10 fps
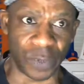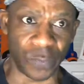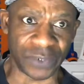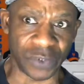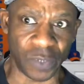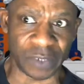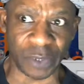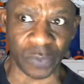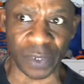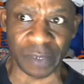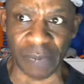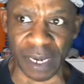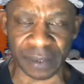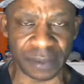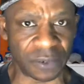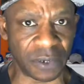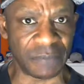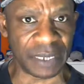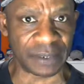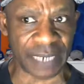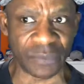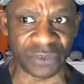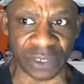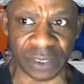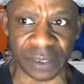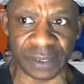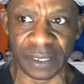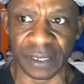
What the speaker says: Russell Westbrook run him up, and that was good.